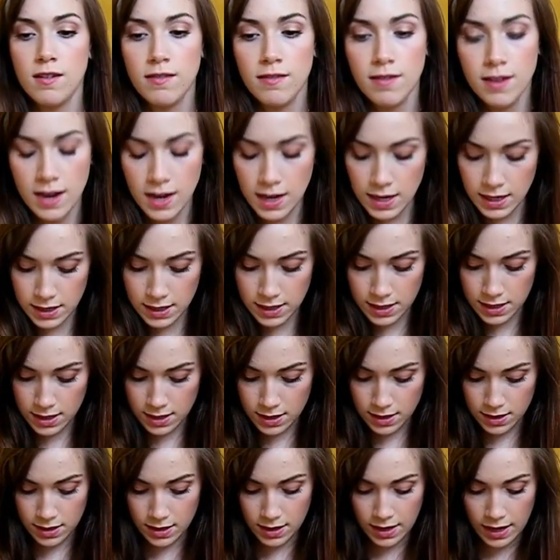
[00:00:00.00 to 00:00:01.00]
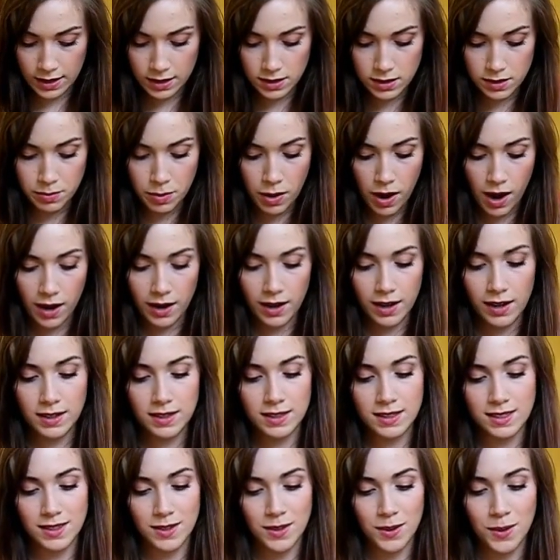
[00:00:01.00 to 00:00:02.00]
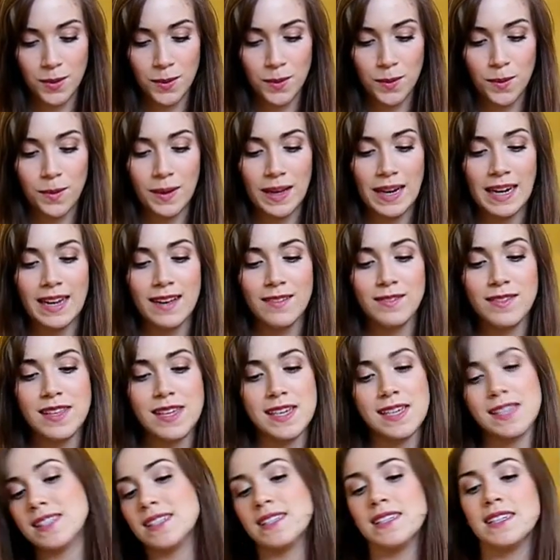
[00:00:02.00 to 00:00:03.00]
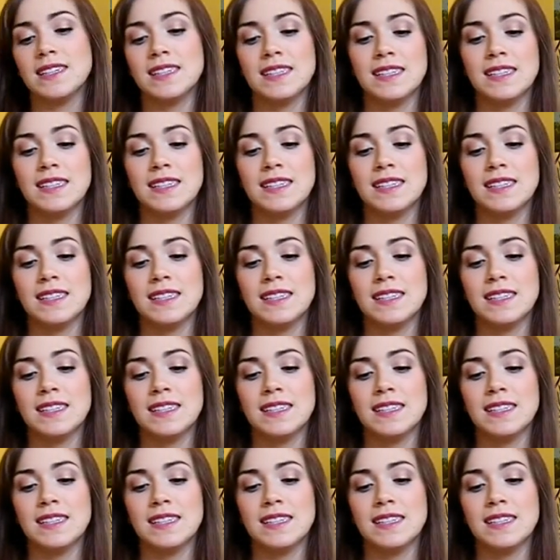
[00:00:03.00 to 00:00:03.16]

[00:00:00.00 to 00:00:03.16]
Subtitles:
Alright, next product. Ooh, I love this.